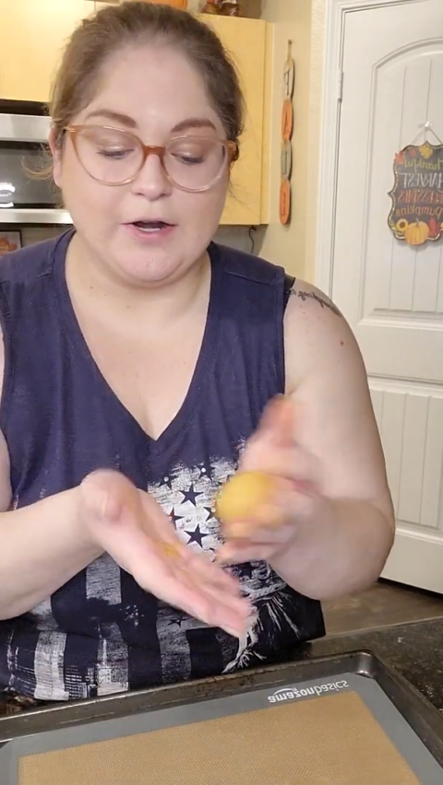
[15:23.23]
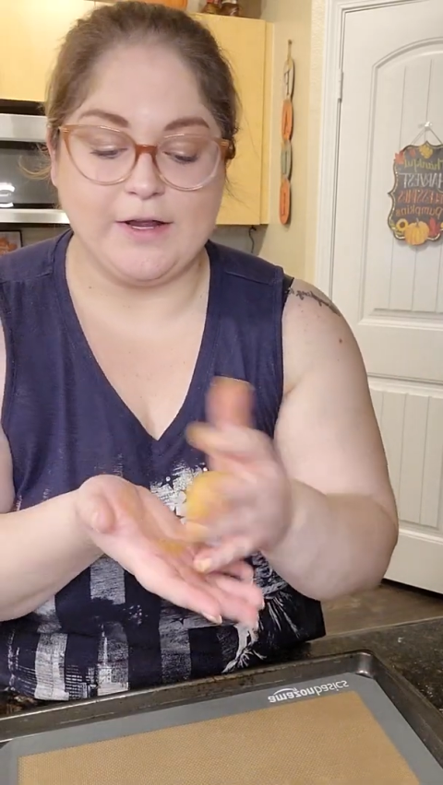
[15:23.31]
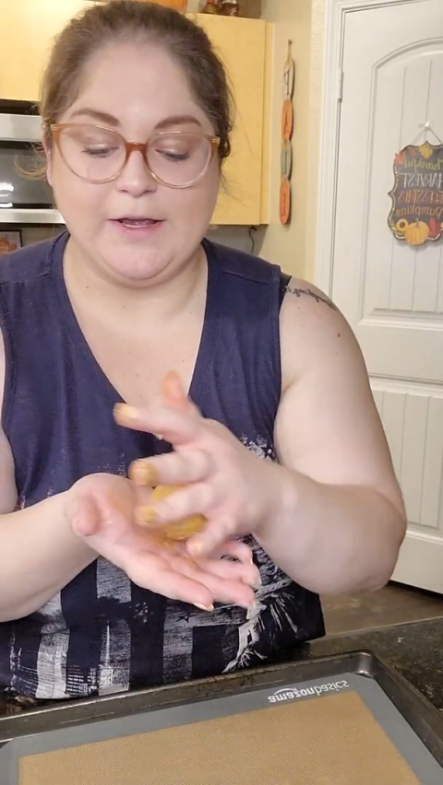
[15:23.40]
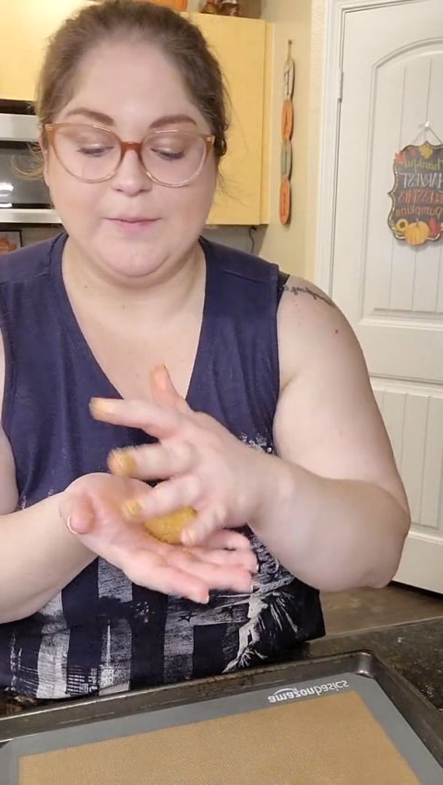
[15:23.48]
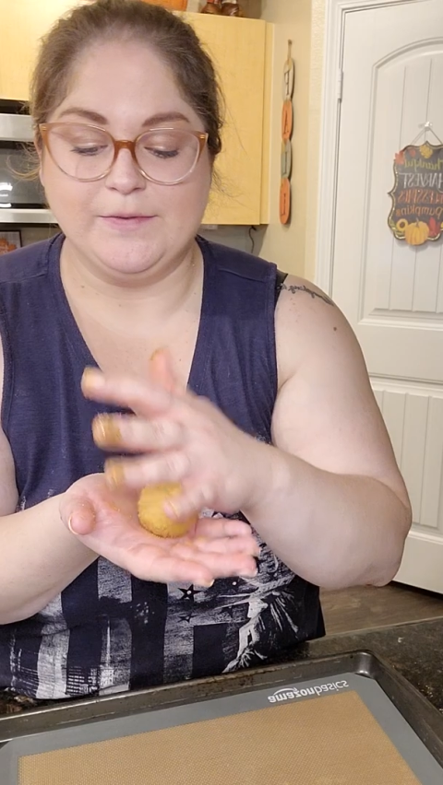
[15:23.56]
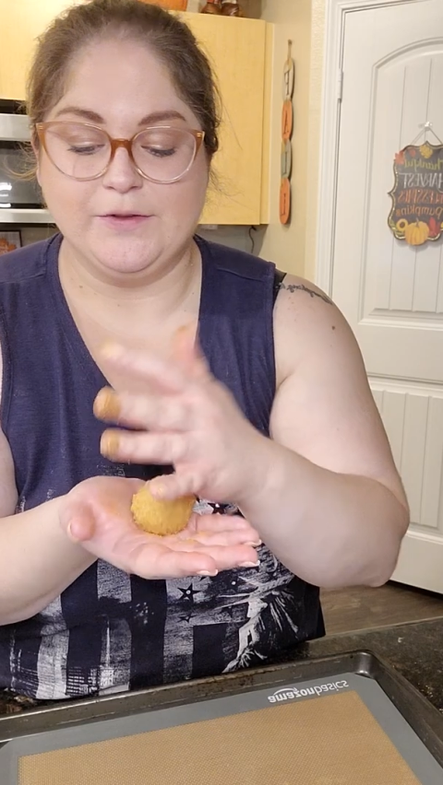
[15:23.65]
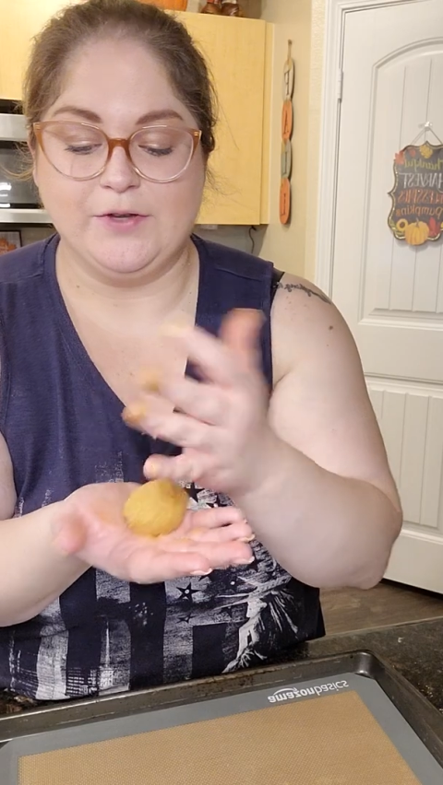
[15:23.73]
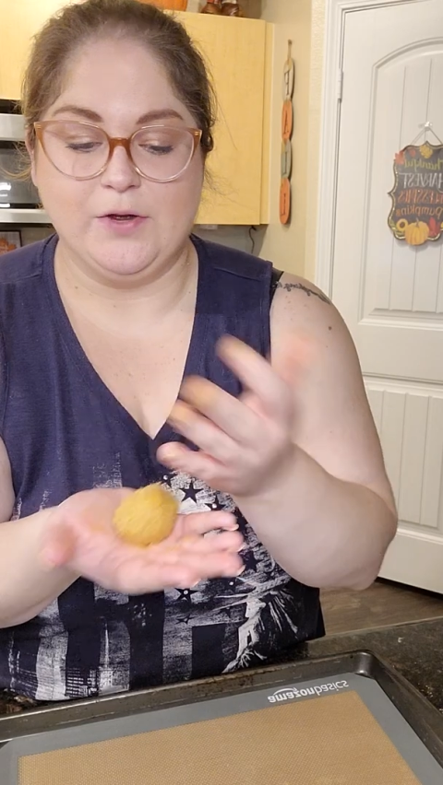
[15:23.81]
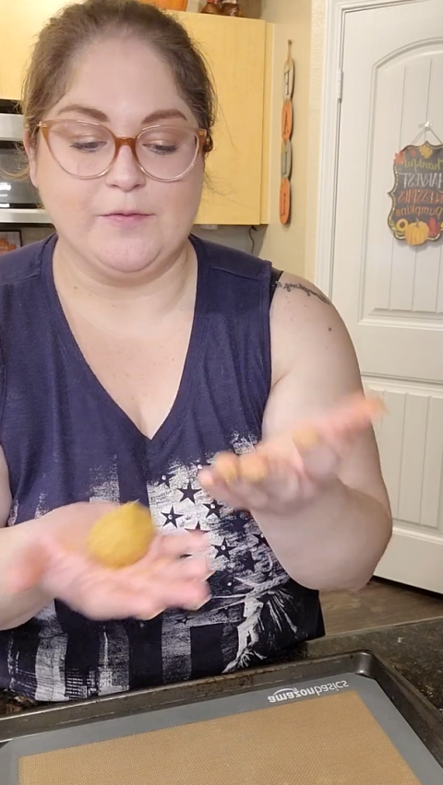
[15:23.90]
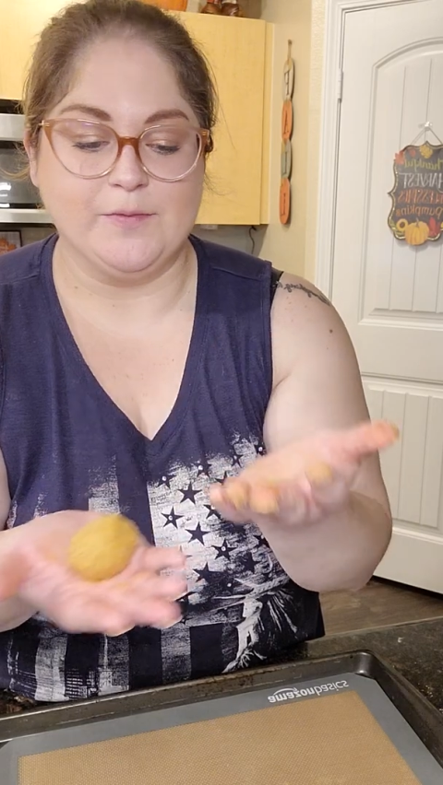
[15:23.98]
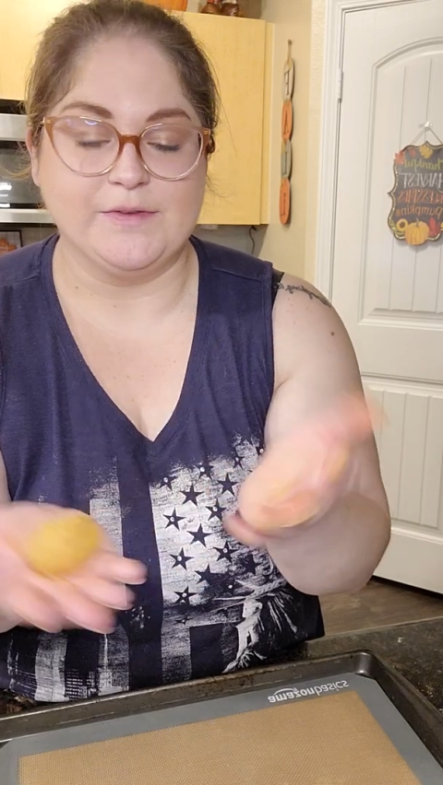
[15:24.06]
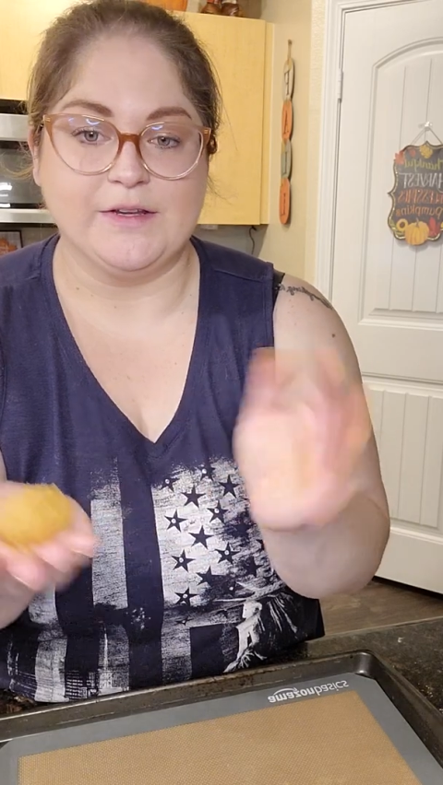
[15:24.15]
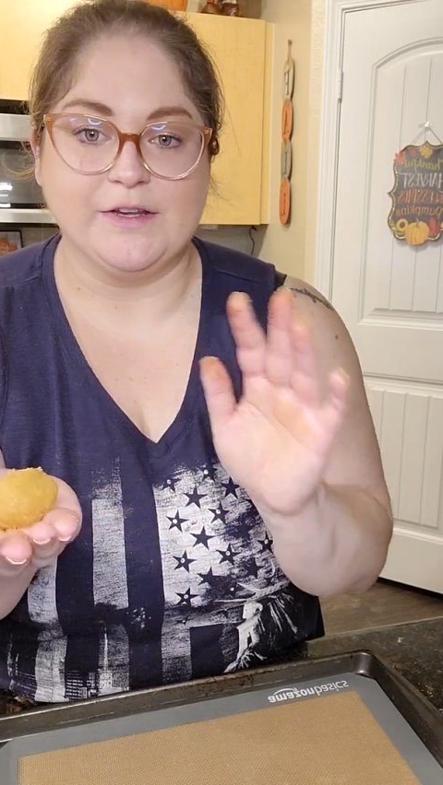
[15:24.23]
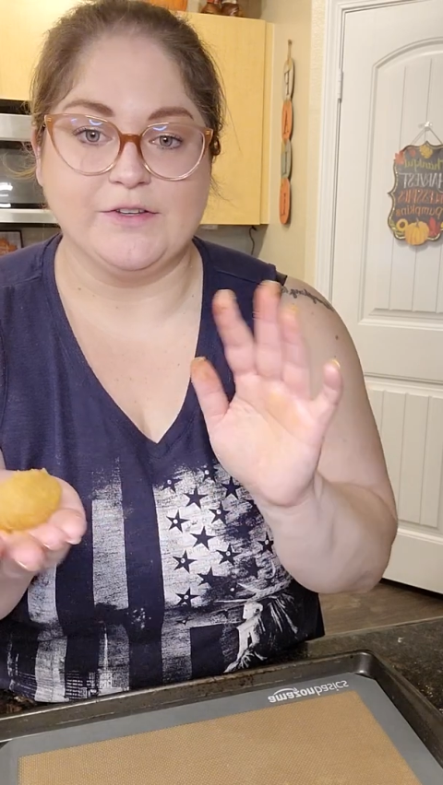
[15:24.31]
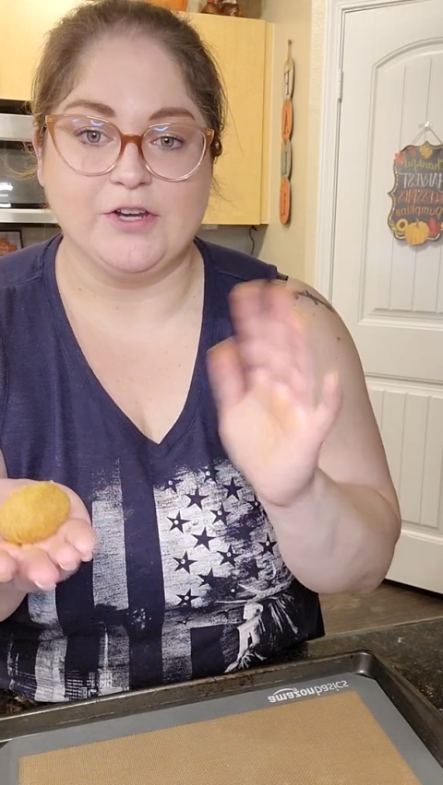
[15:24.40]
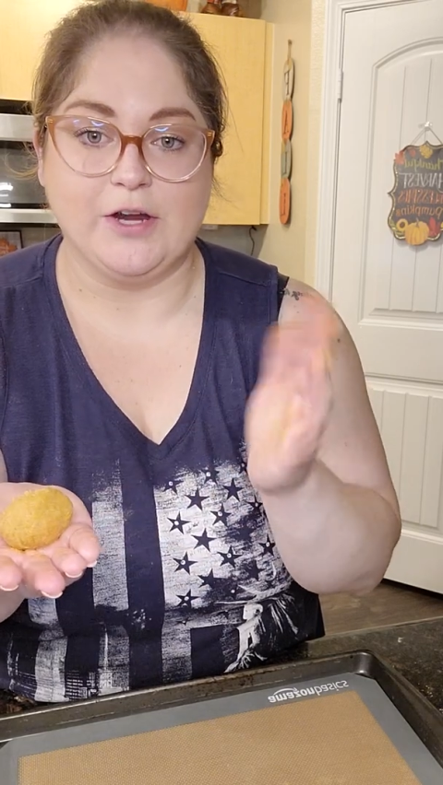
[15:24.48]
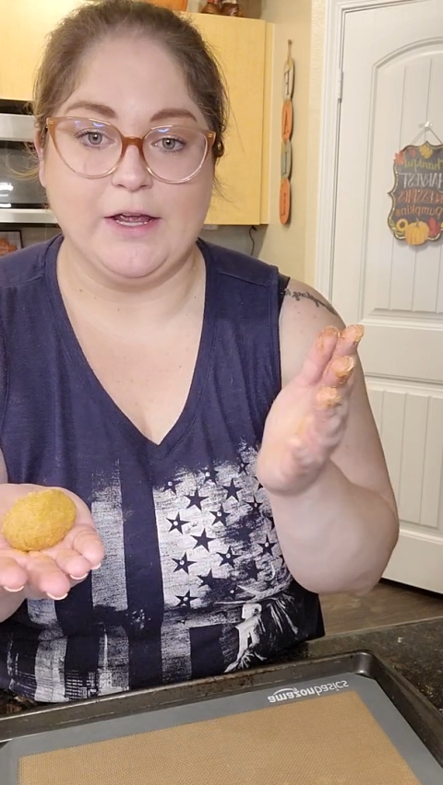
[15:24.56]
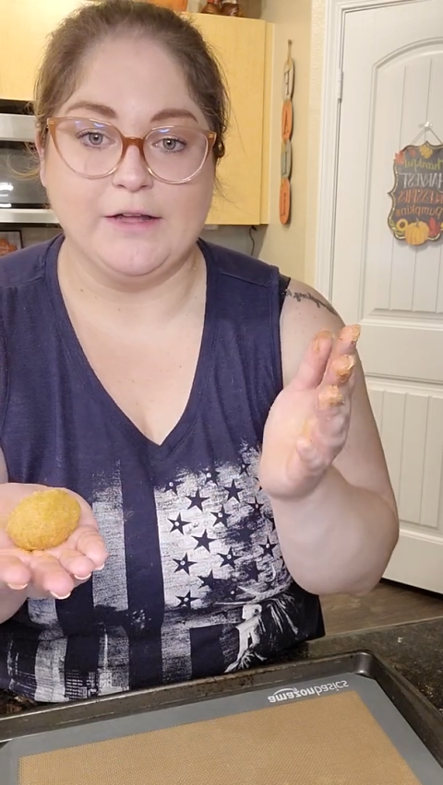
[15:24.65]
it keeps the dough from sticking to
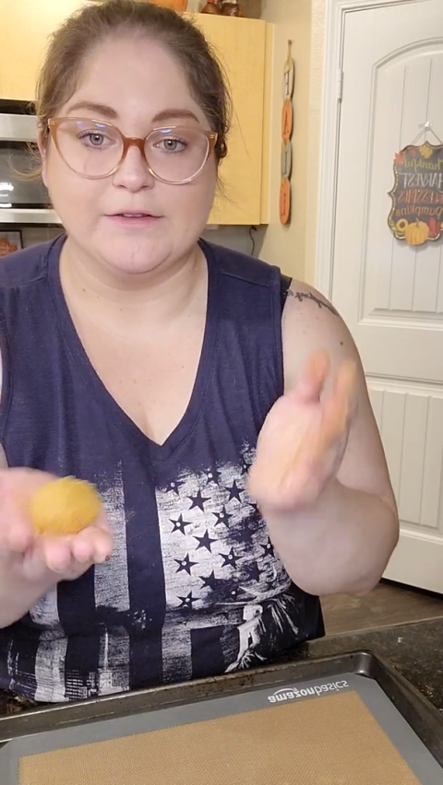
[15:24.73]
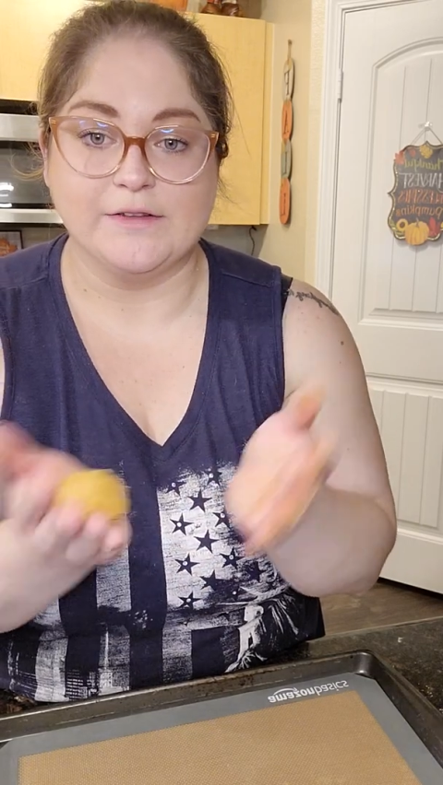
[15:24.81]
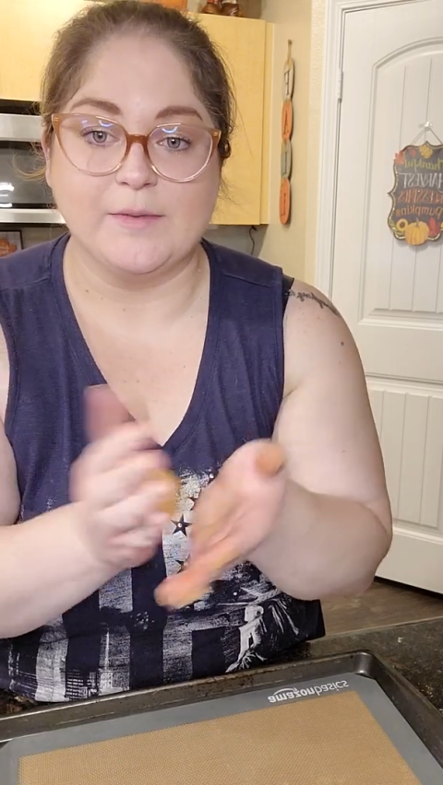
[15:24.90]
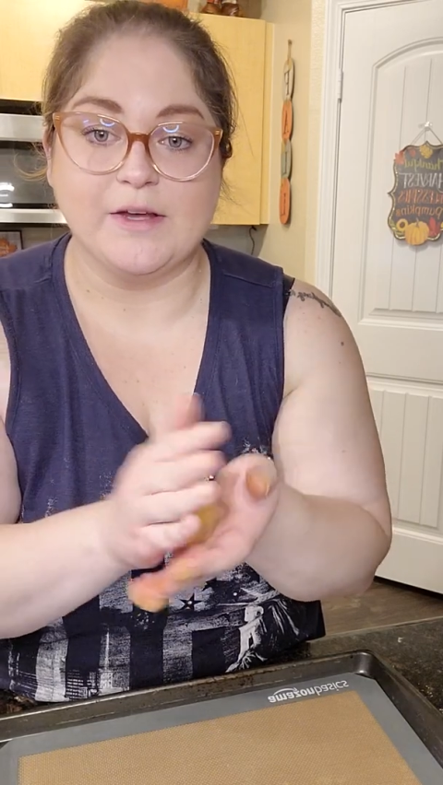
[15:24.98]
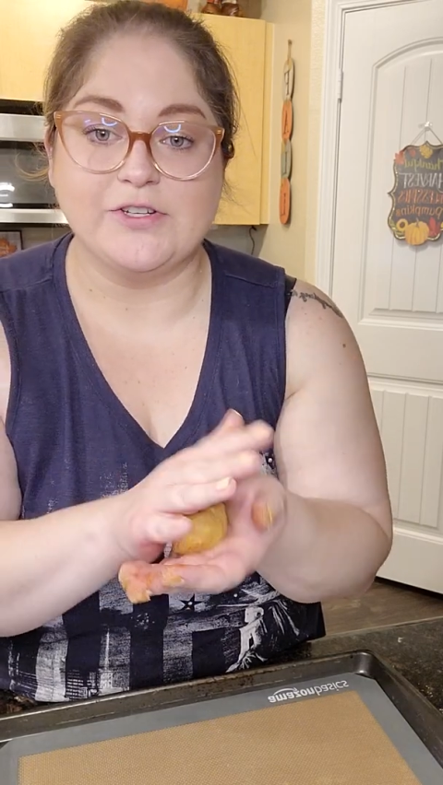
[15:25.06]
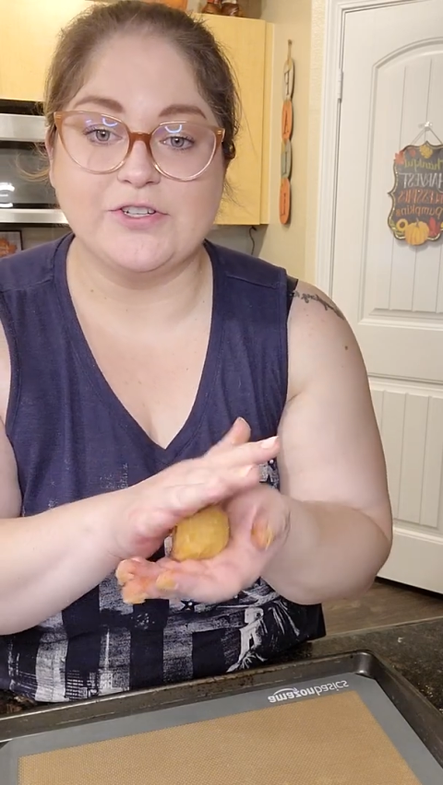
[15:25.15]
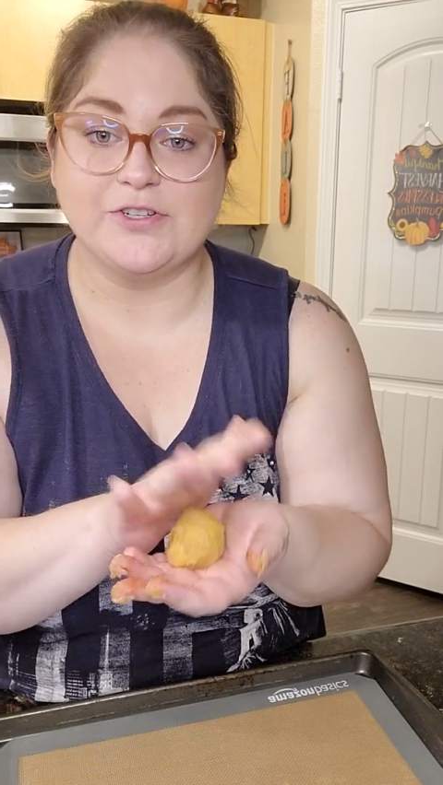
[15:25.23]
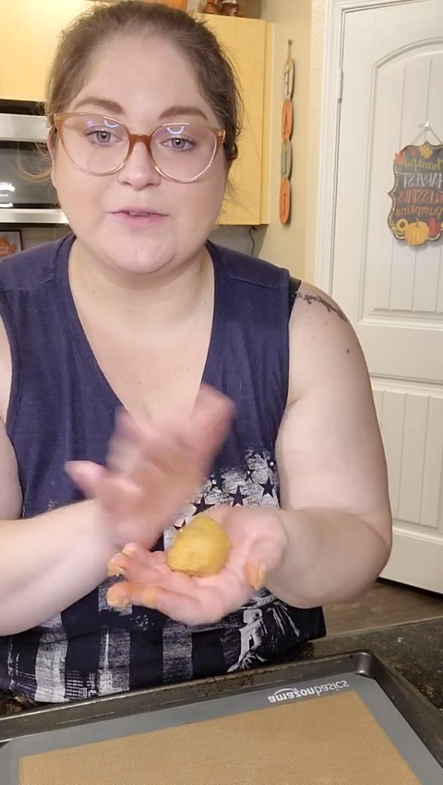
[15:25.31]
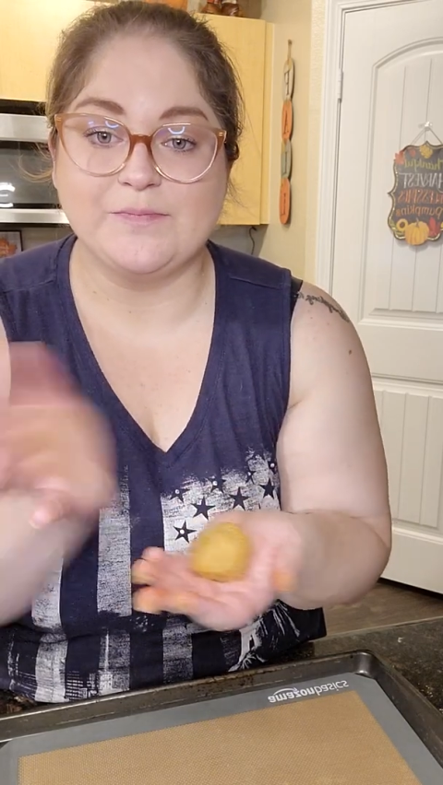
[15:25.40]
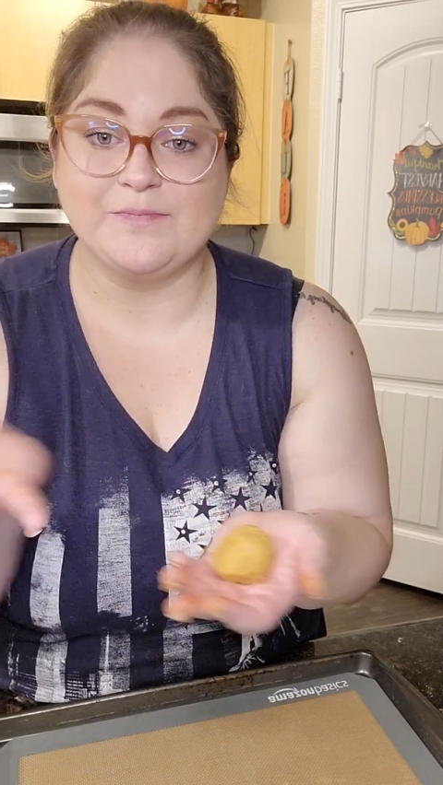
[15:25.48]
your hands as much.